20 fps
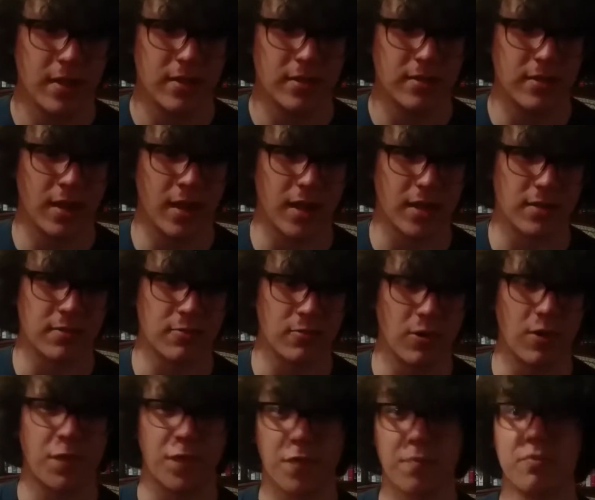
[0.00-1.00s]
Well,
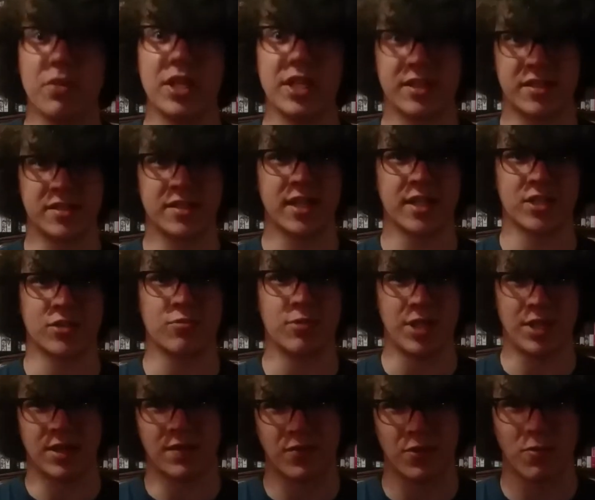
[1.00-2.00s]
for me it's next
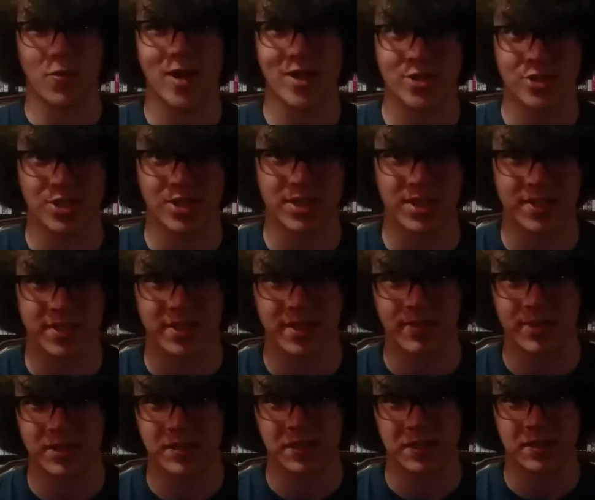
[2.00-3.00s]
week. If you're watching this, that
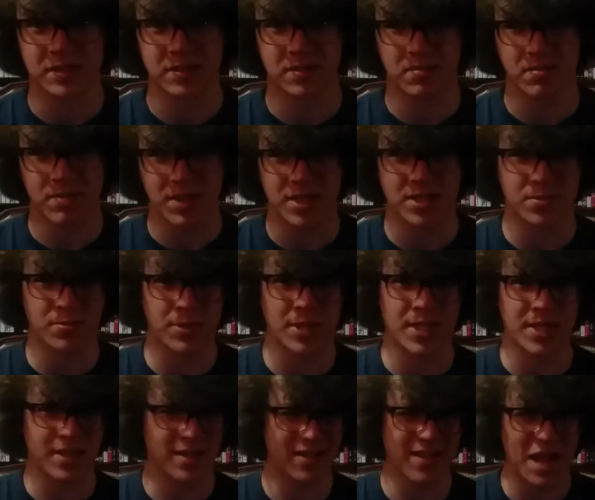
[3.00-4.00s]
means it's this
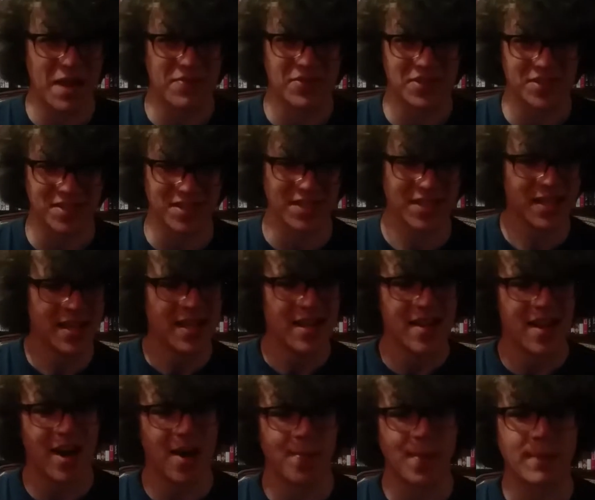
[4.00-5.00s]
week, obviously.
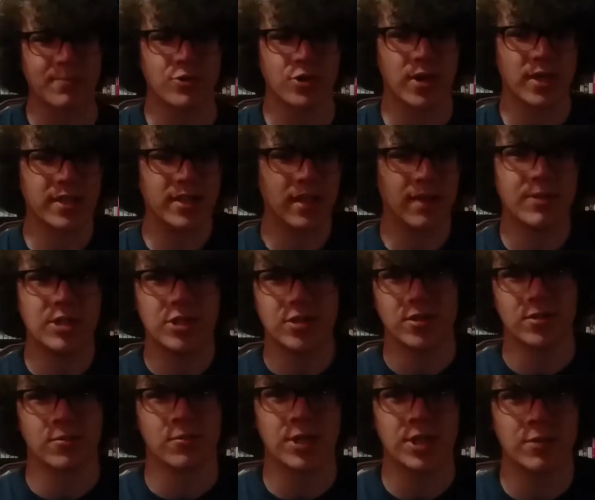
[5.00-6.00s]
I'm trying to, let me know
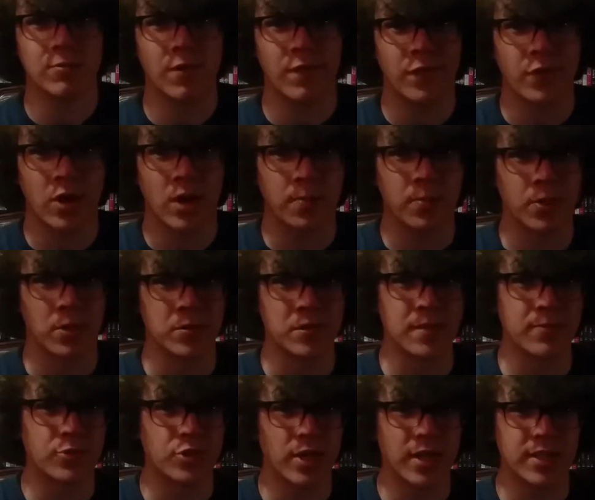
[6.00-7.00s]
what you want for uploads. I'm
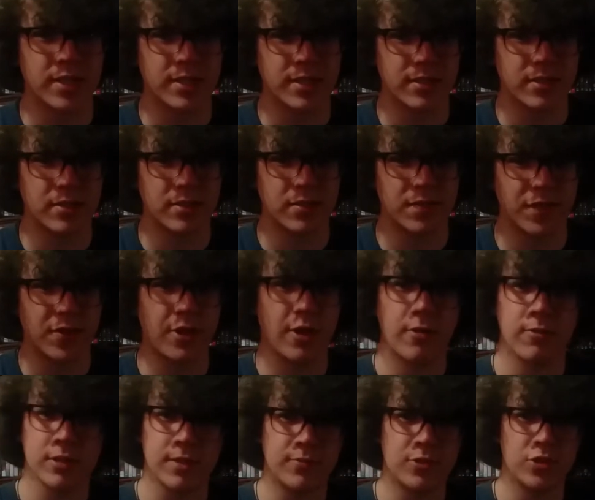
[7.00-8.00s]
trying to figure out
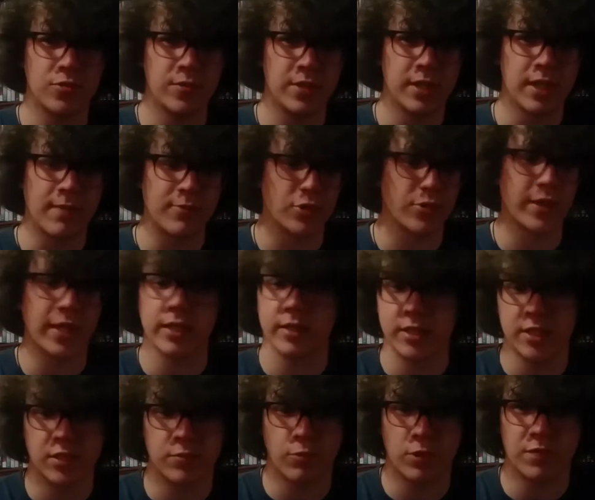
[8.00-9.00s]
what I'm doing. I'm doing at
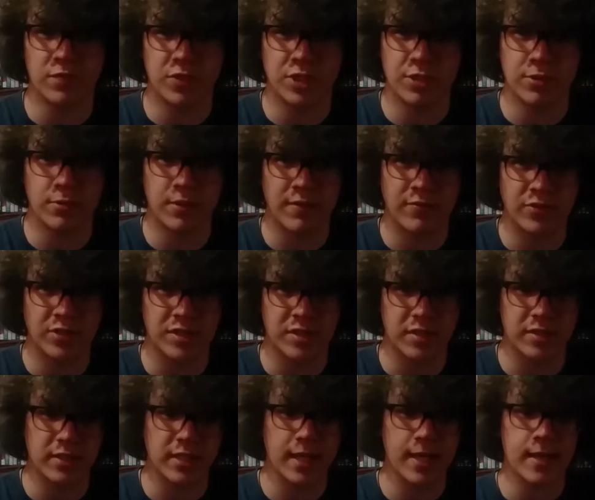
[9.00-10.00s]
least one video every
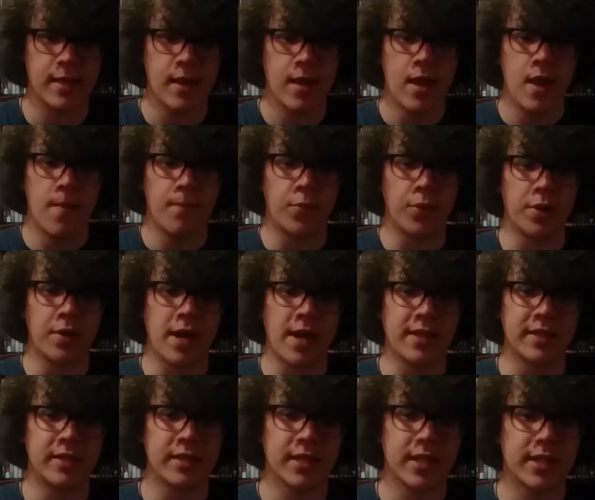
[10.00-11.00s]
Sunday, but I
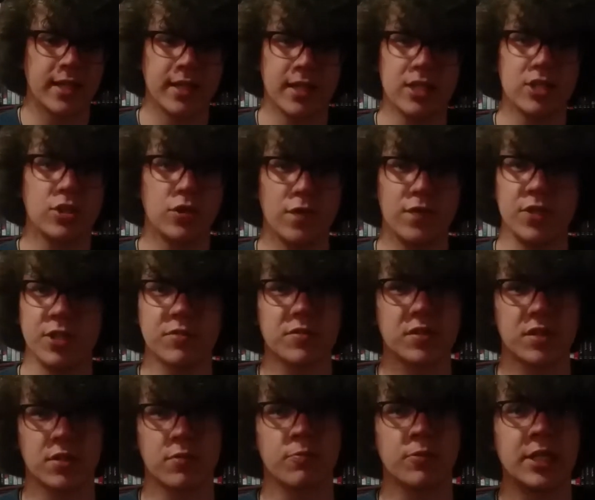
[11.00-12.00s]
think I can get 2 videos
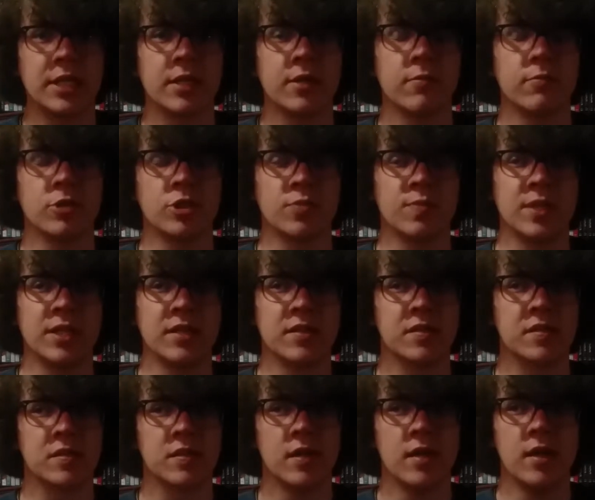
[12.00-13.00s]
done a week, which
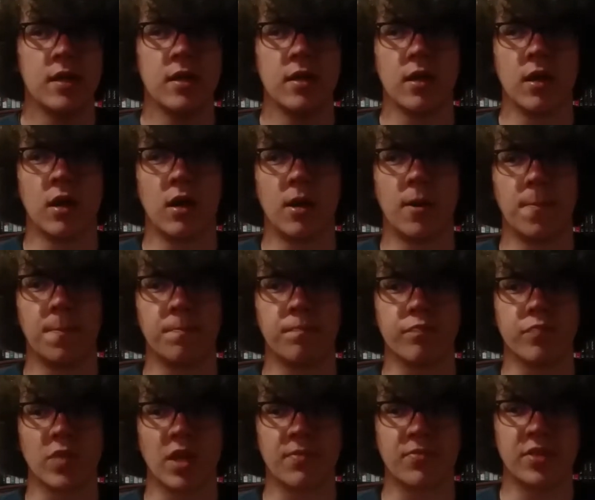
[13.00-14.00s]
means I'm
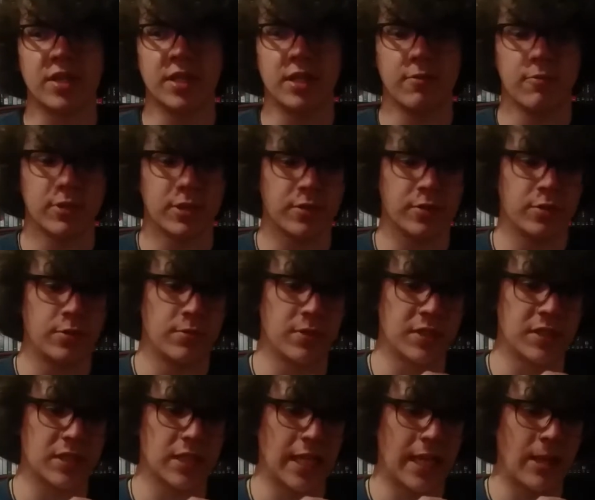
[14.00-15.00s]
thinking what I'll do
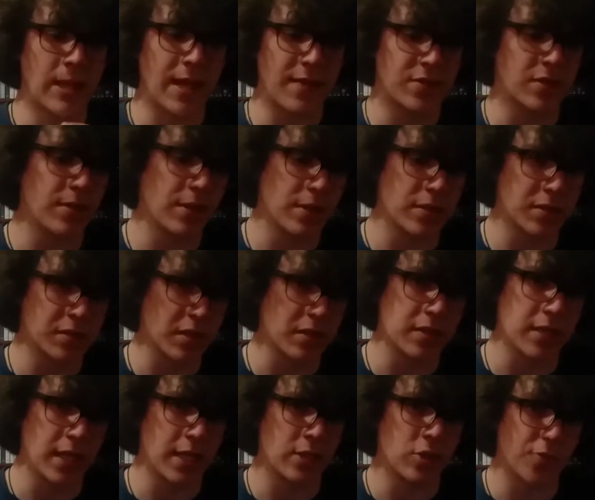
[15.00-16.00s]
is I'll have something on
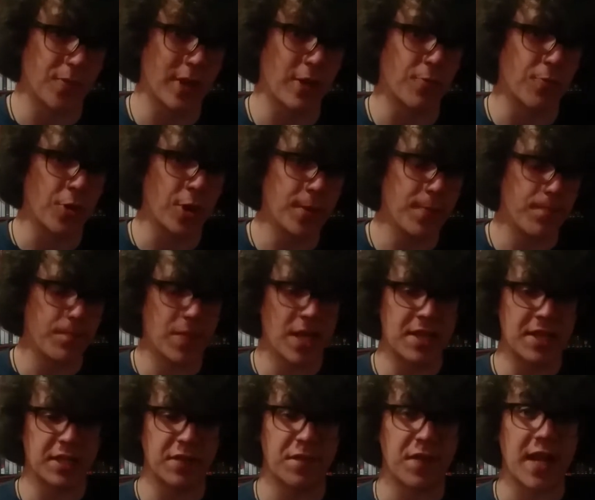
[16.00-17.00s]
Sunday no matter what, and
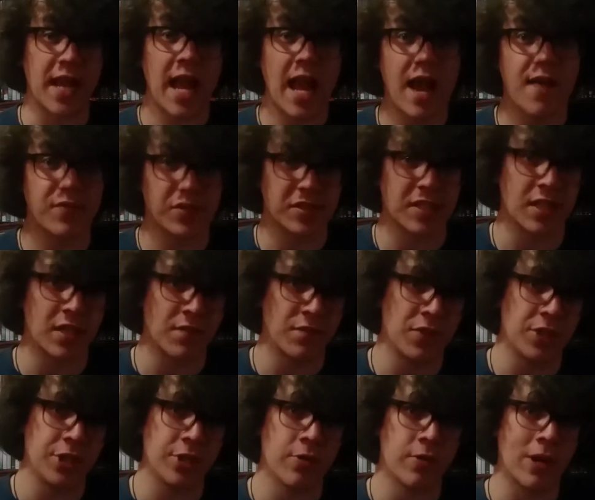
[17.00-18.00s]
then if I have a second
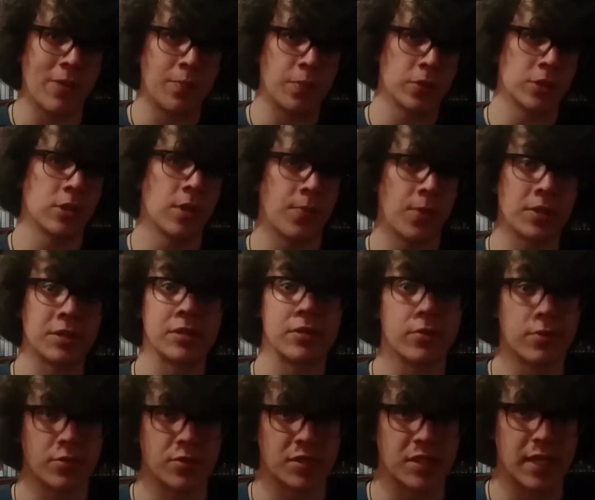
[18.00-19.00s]
video, I'll put it up on
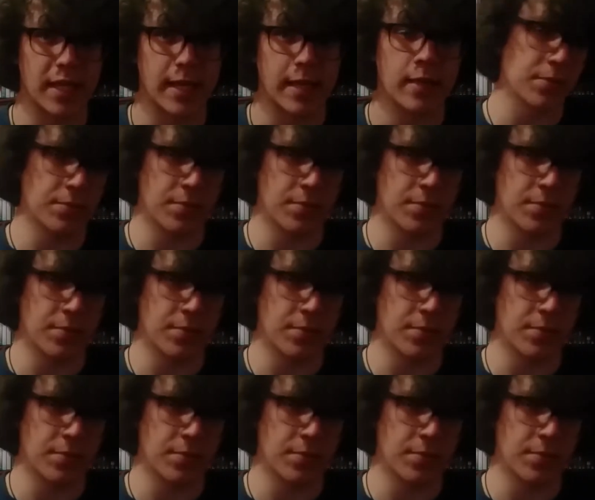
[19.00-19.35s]
Thursday.